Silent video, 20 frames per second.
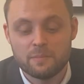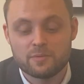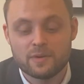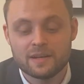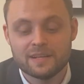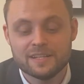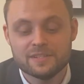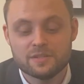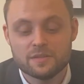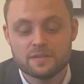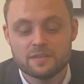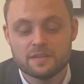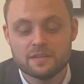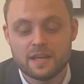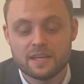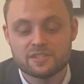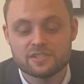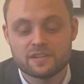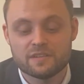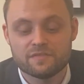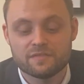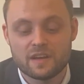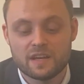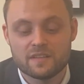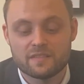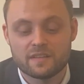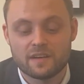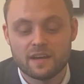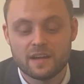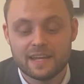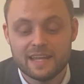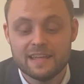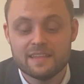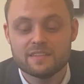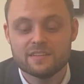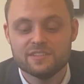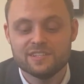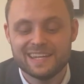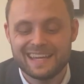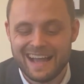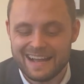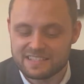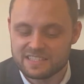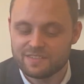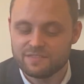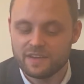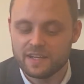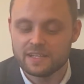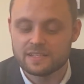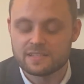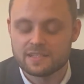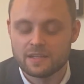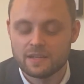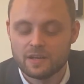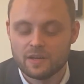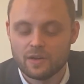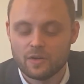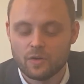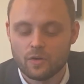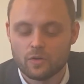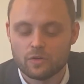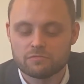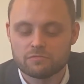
Bradley, do the nation a favour, either deactivate or